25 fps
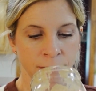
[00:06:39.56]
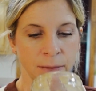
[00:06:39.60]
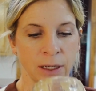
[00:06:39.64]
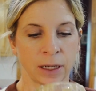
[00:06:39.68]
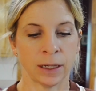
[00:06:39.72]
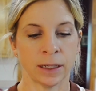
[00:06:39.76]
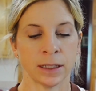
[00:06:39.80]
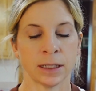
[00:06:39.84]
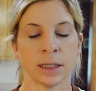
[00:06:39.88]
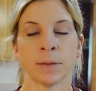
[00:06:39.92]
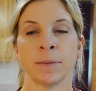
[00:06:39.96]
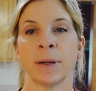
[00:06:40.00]

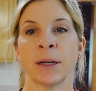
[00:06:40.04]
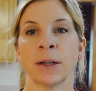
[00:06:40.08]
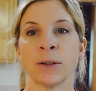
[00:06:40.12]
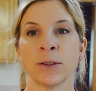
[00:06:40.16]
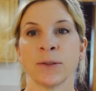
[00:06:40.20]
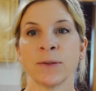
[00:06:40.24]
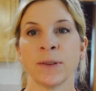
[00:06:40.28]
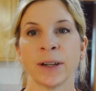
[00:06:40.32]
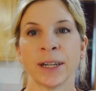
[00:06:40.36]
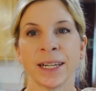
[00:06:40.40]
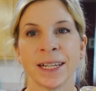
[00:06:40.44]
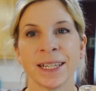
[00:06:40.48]
it
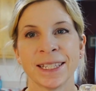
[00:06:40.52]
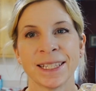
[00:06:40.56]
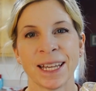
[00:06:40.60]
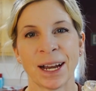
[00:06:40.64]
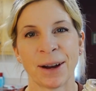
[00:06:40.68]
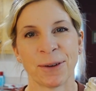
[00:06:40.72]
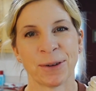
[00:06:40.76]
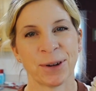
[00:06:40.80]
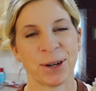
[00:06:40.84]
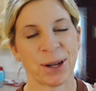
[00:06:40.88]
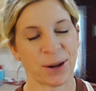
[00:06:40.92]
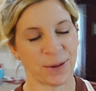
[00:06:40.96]
smells very
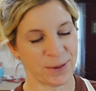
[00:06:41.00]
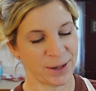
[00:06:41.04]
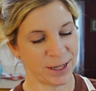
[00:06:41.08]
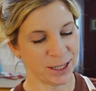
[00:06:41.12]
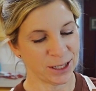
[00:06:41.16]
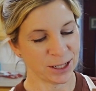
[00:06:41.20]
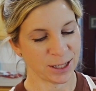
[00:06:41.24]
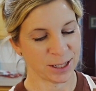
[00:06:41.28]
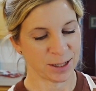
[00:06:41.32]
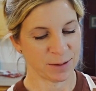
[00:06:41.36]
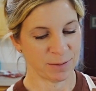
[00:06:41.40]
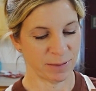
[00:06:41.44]

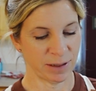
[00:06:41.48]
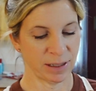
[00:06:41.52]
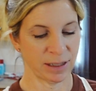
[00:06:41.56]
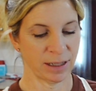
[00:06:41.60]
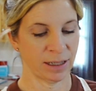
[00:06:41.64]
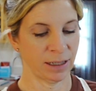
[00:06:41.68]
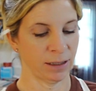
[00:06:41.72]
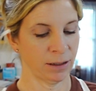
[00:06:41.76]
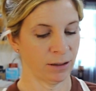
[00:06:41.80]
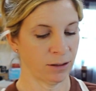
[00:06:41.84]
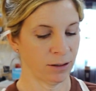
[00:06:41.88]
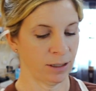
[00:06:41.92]
sourdough-ish. It smells
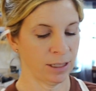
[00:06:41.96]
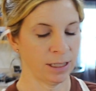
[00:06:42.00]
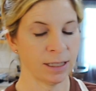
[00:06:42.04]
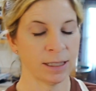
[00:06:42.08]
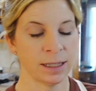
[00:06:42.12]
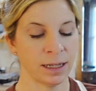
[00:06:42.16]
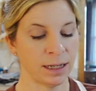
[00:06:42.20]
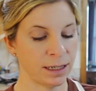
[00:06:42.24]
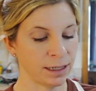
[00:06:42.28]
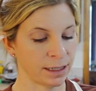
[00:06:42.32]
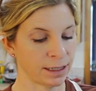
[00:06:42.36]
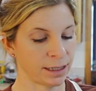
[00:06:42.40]
like dirty
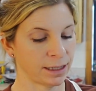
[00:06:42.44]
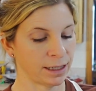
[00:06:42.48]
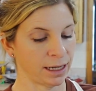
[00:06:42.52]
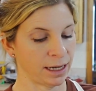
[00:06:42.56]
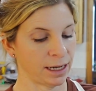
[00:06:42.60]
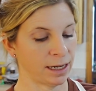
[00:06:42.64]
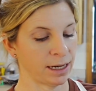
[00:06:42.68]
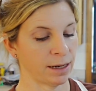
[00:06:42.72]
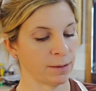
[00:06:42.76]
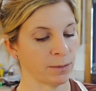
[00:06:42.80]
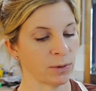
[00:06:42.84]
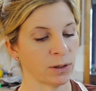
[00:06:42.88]
socks,
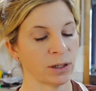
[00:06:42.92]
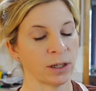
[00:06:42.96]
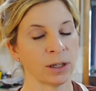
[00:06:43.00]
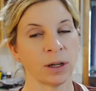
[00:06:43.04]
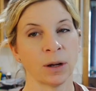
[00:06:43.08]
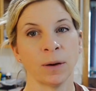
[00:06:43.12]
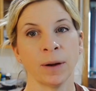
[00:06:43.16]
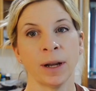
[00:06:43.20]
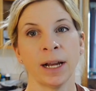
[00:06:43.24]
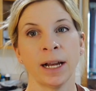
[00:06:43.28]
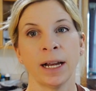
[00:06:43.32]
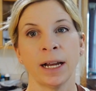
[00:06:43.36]
and I'm gonna
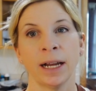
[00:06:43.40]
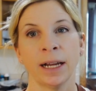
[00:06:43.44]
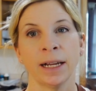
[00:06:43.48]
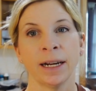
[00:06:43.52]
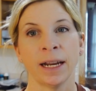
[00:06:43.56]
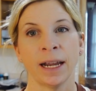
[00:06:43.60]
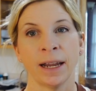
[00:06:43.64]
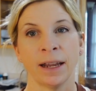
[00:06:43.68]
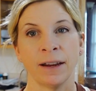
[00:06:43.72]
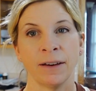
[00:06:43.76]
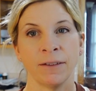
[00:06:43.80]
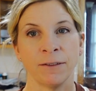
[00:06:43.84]
go ahead
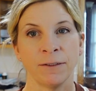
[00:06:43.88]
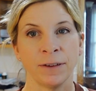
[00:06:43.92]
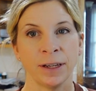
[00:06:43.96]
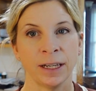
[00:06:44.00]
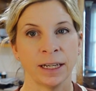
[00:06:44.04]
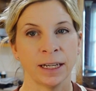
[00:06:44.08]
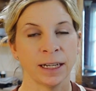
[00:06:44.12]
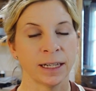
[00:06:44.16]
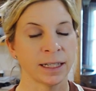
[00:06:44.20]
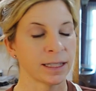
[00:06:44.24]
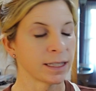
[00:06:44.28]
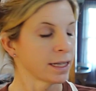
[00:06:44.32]
and
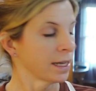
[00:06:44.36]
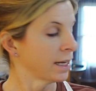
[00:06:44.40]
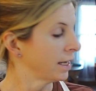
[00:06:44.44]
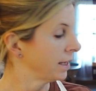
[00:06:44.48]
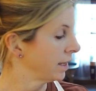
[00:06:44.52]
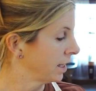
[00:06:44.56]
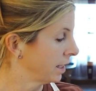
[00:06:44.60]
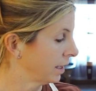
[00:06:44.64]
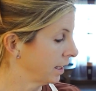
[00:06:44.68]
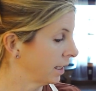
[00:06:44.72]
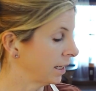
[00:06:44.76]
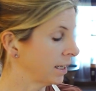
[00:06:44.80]
feed it and
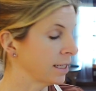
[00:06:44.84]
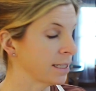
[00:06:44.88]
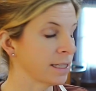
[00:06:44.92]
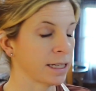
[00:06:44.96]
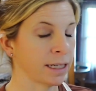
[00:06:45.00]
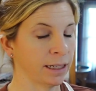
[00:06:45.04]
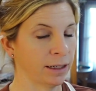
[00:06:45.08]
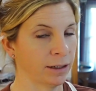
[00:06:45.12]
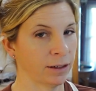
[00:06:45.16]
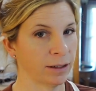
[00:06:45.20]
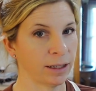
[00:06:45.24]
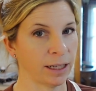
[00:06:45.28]
then let it
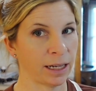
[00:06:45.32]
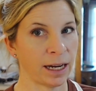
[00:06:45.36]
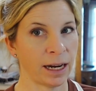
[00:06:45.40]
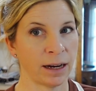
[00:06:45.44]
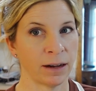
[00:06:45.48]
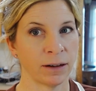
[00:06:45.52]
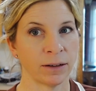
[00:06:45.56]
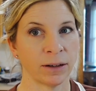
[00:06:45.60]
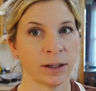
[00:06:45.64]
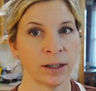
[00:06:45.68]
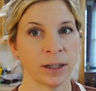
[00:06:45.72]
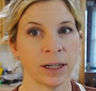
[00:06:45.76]
sit here on the
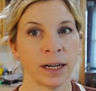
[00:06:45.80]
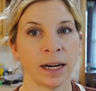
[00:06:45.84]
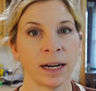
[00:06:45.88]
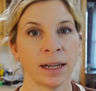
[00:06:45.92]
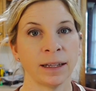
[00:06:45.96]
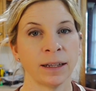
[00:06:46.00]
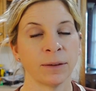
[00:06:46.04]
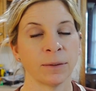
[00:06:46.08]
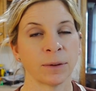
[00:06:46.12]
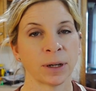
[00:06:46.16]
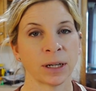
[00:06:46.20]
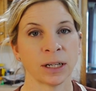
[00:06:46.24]
counter,
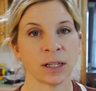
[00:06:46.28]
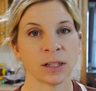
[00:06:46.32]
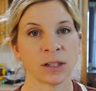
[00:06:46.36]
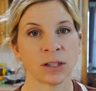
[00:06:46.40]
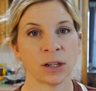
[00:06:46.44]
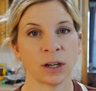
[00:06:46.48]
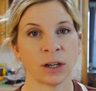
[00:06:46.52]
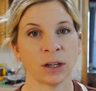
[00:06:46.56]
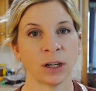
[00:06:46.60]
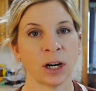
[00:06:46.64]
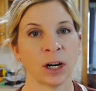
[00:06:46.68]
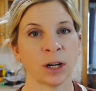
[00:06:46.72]
and then we're gonna
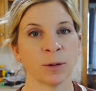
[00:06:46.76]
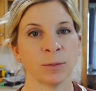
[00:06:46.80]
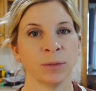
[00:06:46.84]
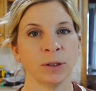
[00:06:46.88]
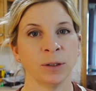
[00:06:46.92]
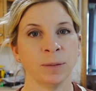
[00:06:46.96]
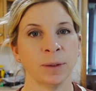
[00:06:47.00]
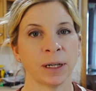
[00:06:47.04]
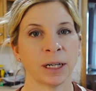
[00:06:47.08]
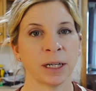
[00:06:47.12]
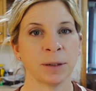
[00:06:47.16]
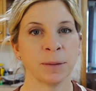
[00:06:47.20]
start our
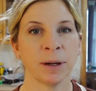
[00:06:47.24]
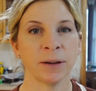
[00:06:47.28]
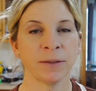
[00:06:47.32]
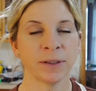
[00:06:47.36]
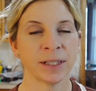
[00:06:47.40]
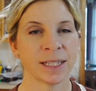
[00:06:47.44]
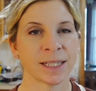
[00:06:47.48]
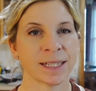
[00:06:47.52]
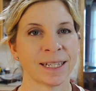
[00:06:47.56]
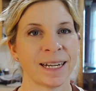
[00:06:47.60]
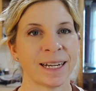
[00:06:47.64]
blueberry muffins